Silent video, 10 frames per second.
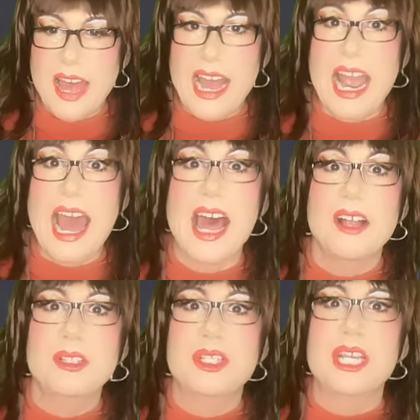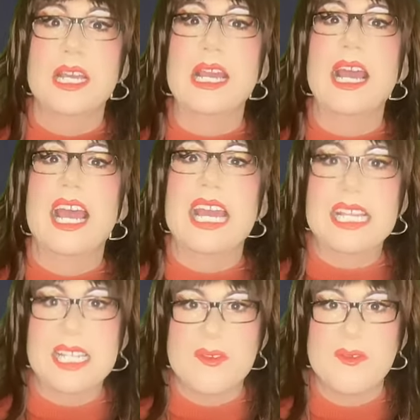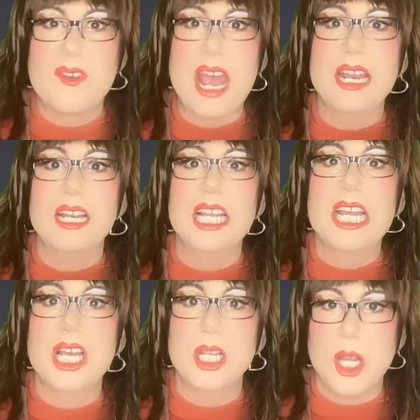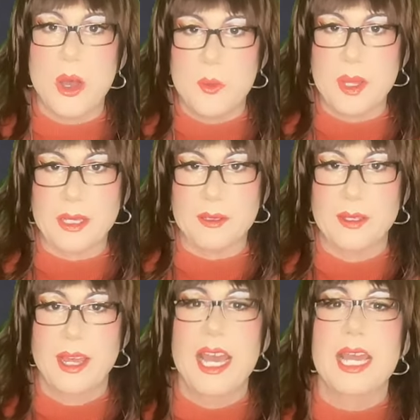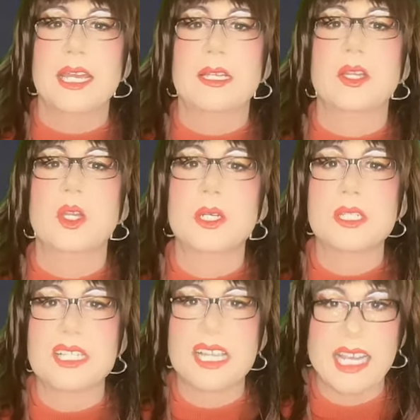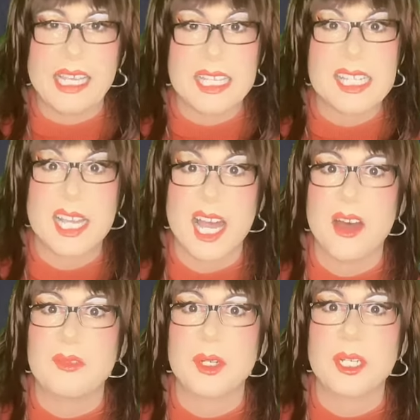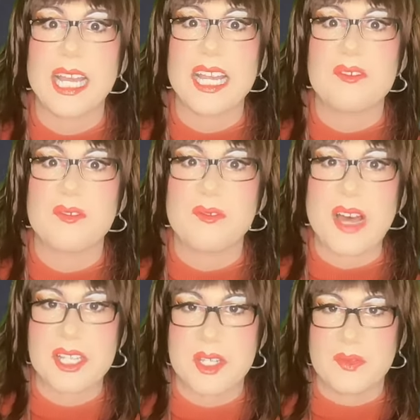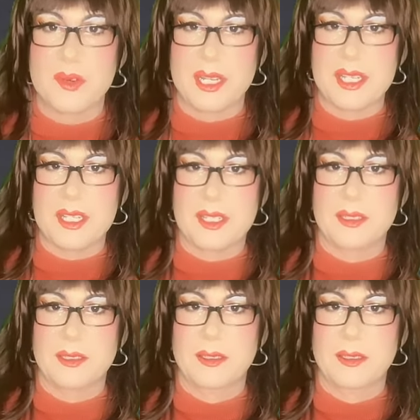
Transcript: That algae is faintly glowing. It looks like it's covered in phosphorus.